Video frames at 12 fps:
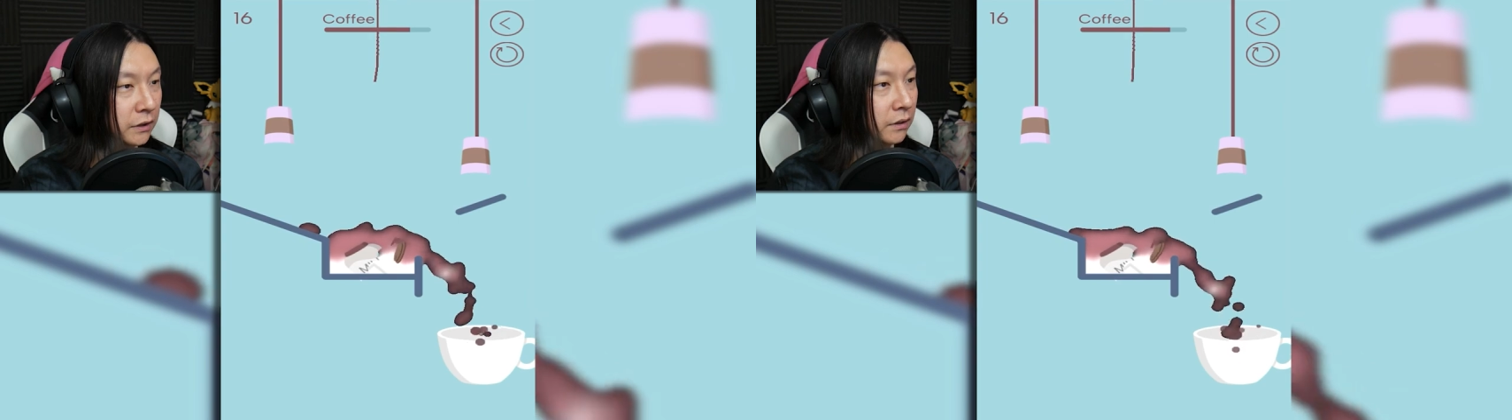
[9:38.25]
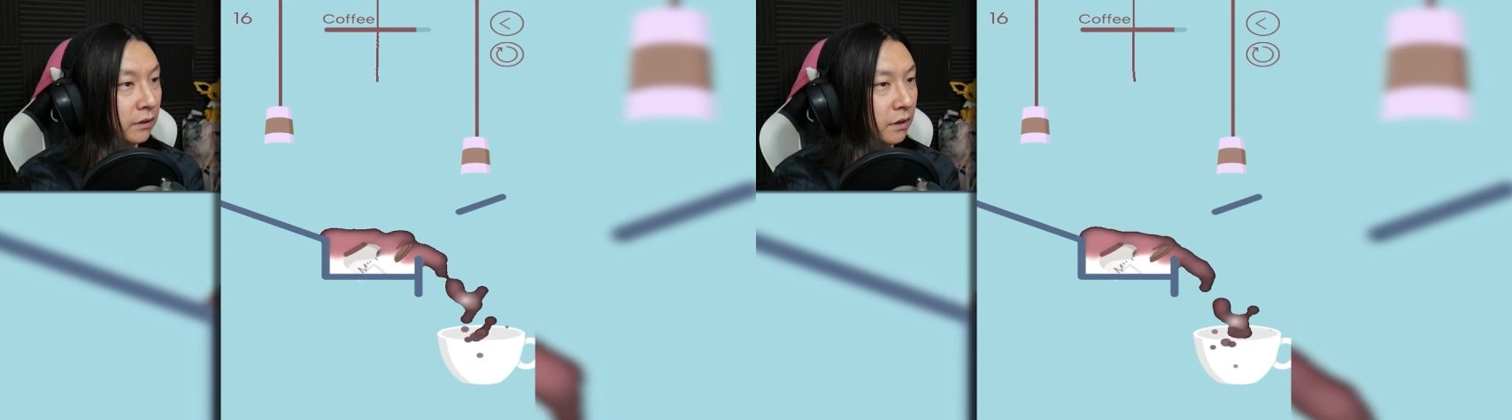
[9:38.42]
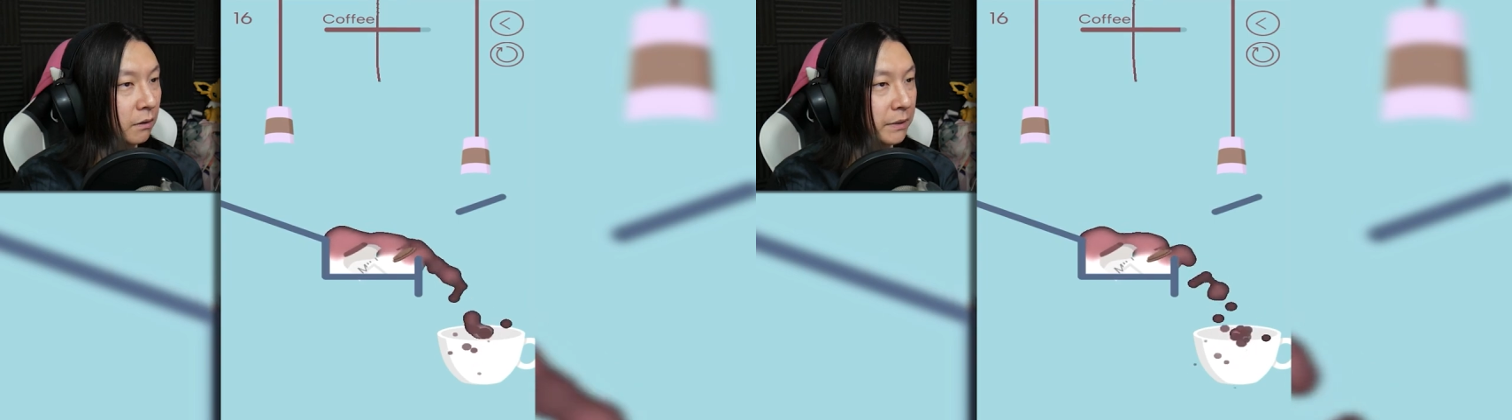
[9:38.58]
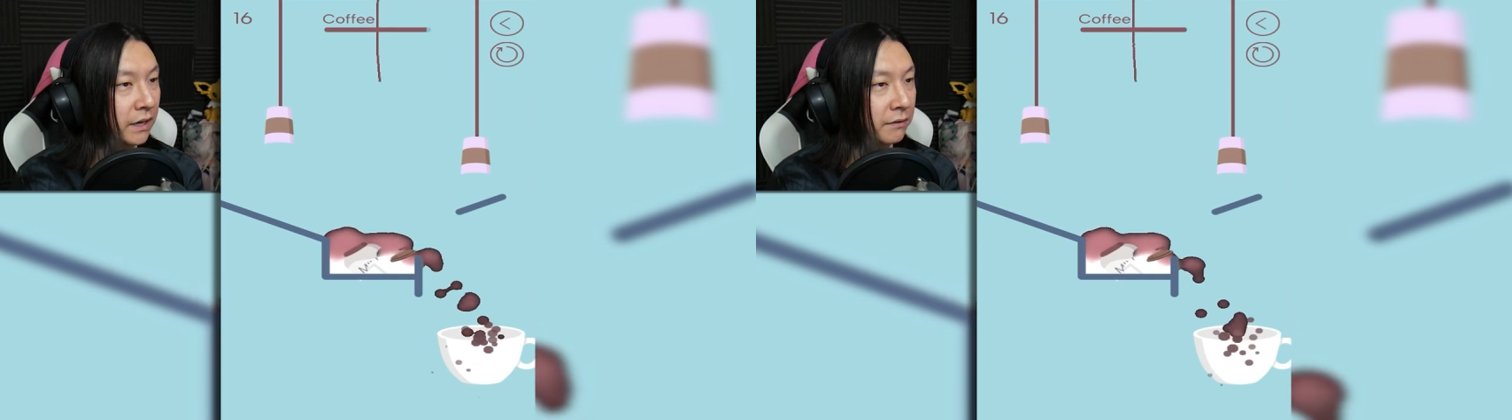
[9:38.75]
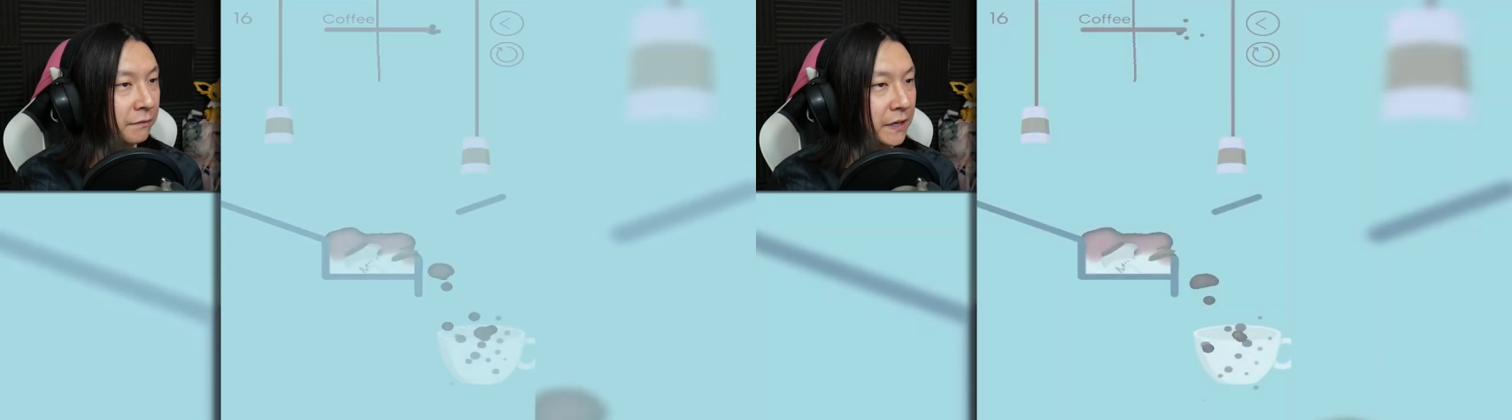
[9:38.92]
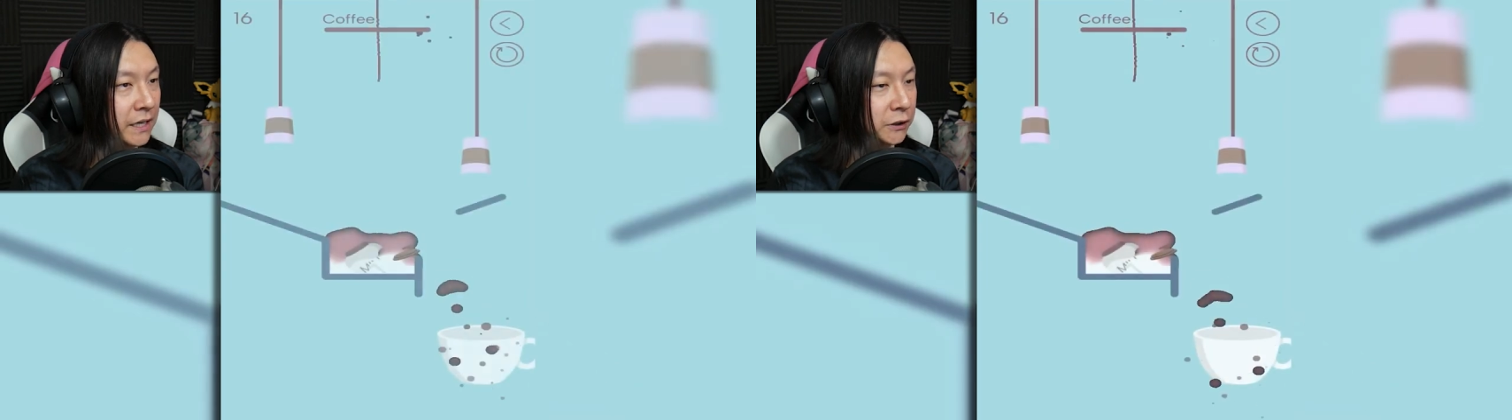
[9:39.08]
a little bit
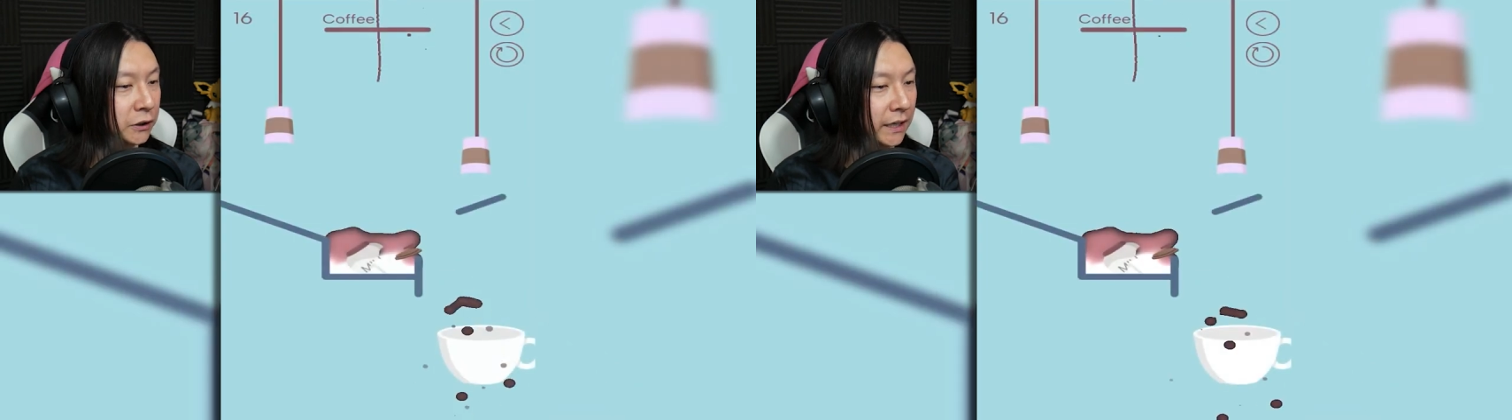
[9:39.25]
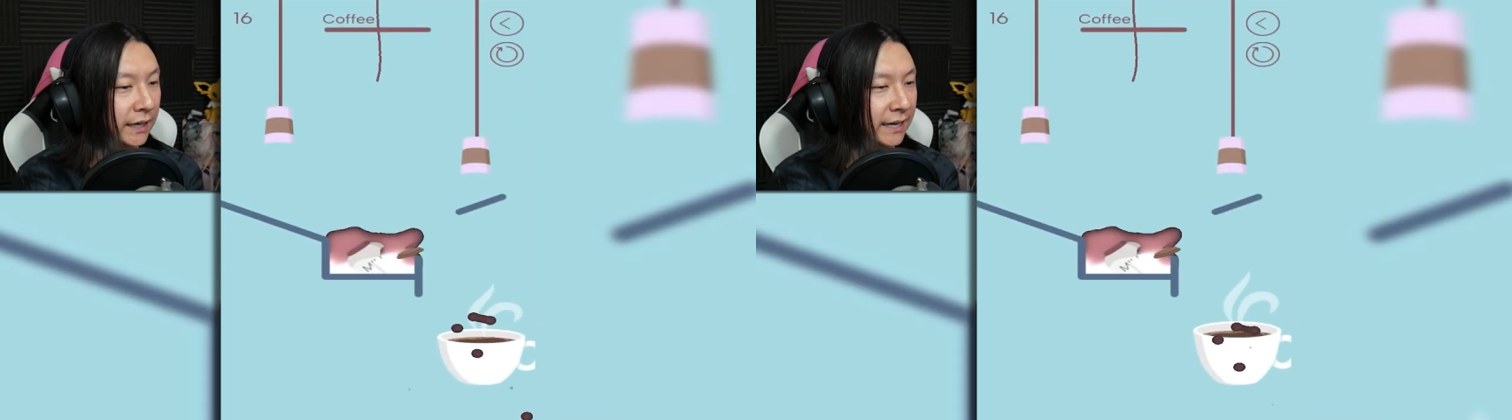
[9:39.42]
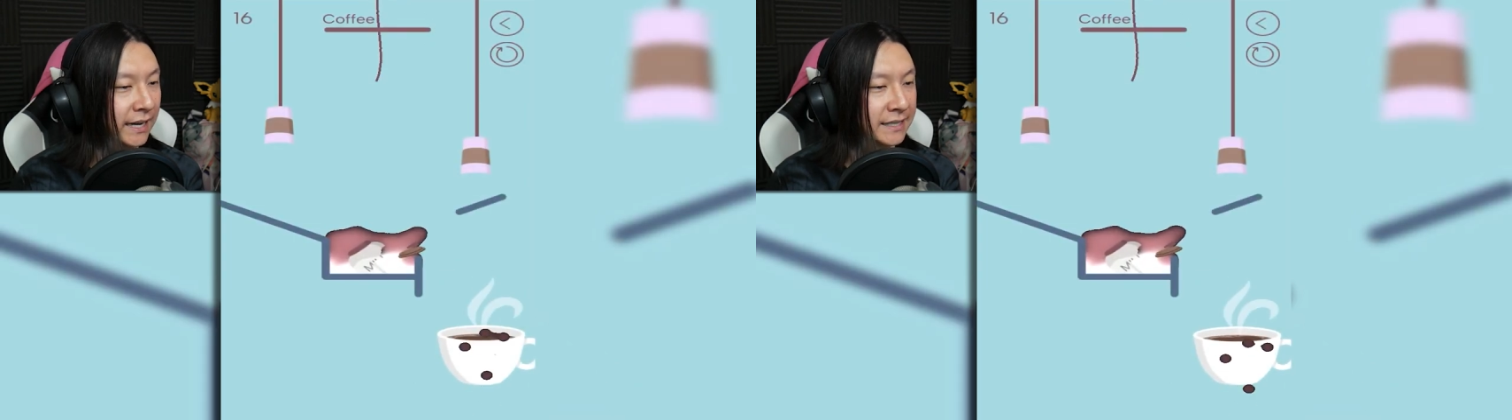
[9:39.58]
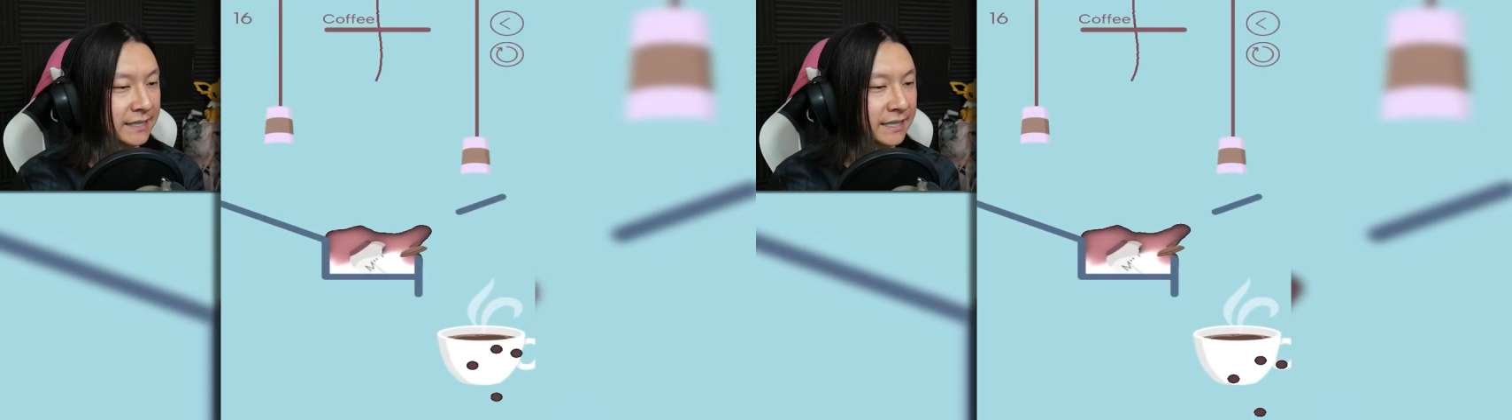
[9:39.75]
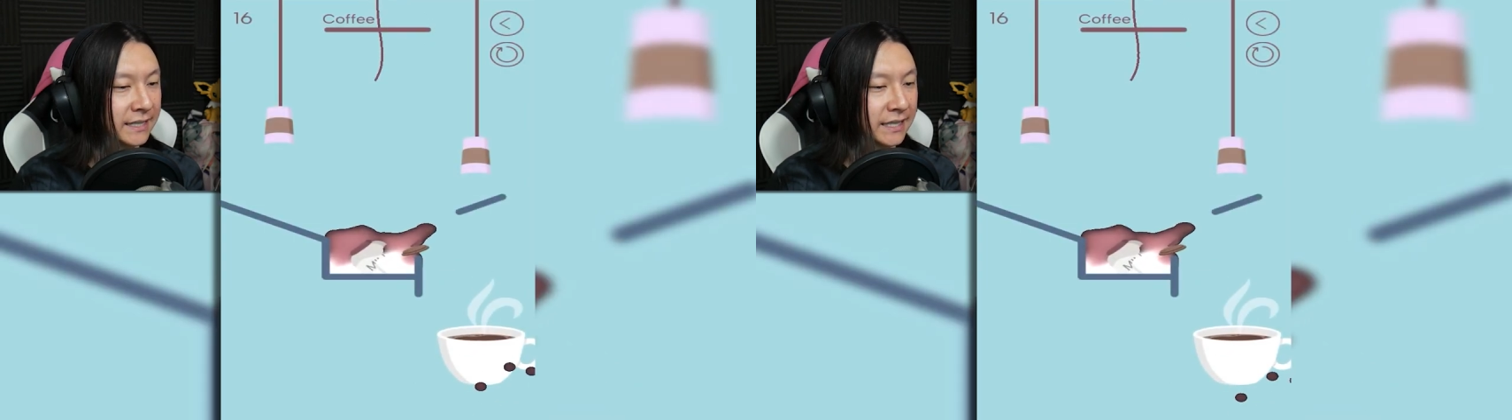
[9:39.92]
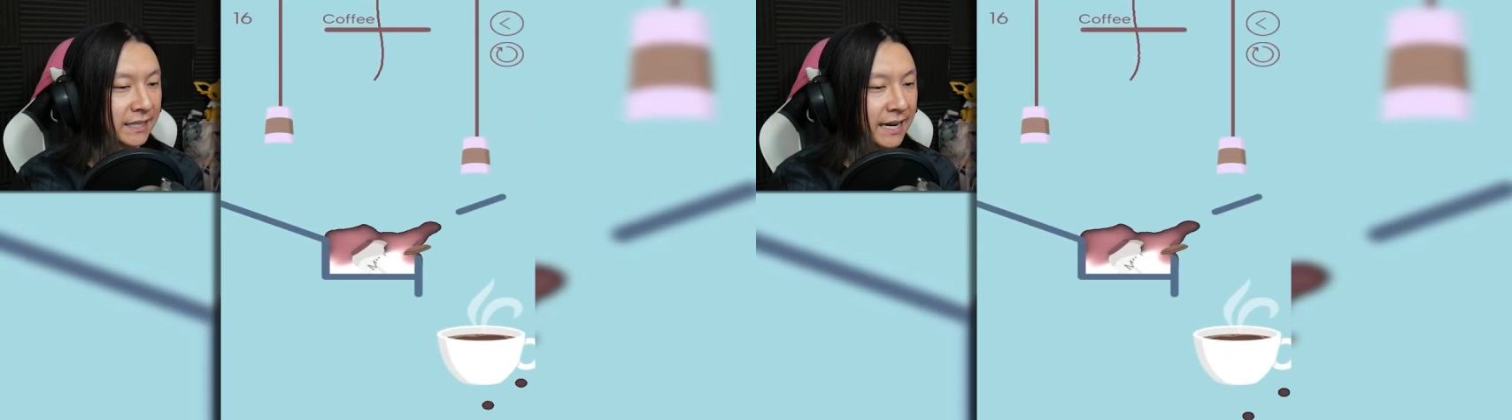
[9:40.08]
of each, I guess,
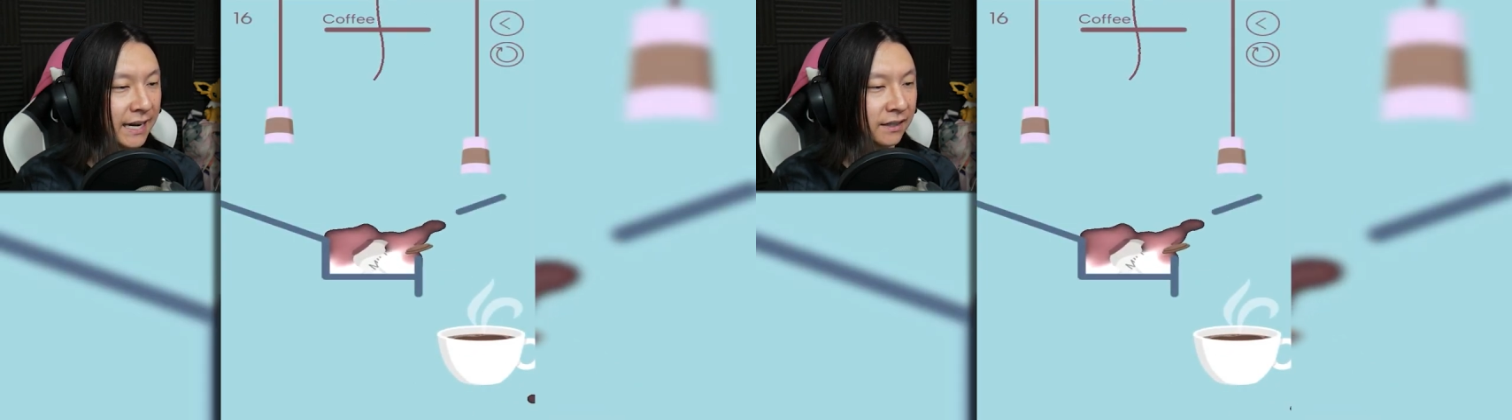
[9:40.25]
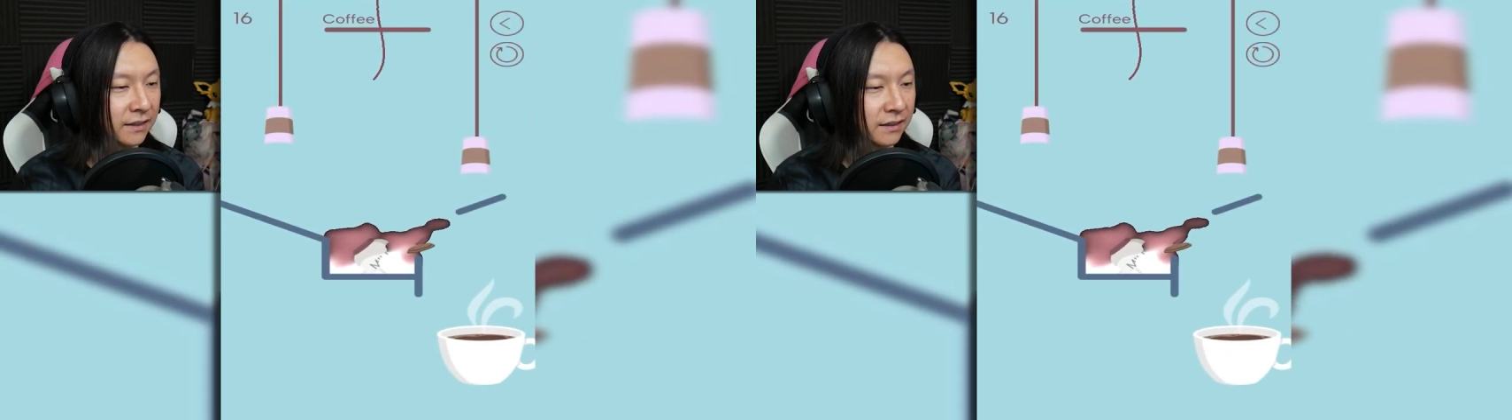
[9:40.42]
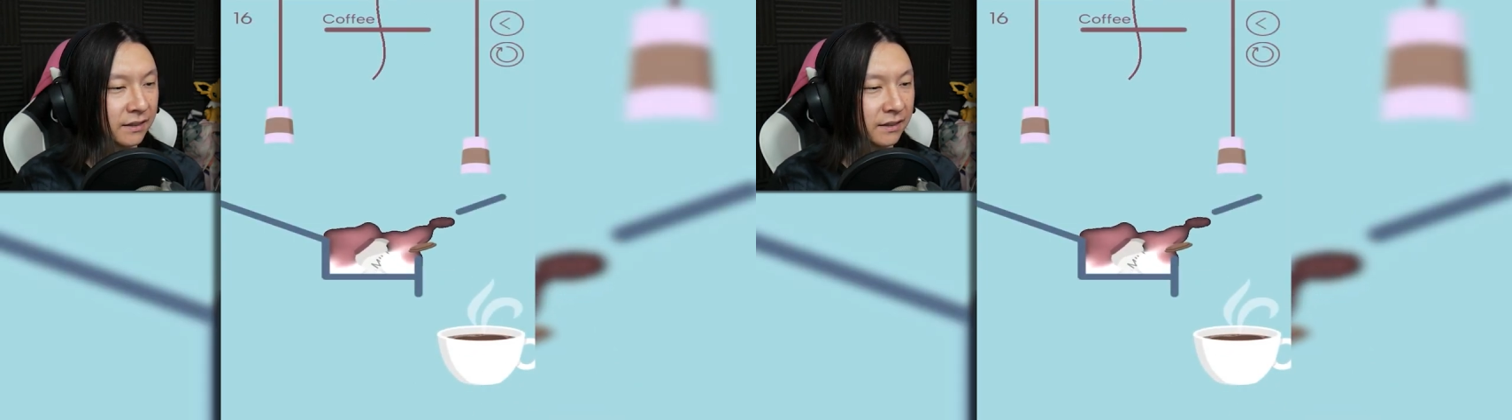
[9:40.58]
into that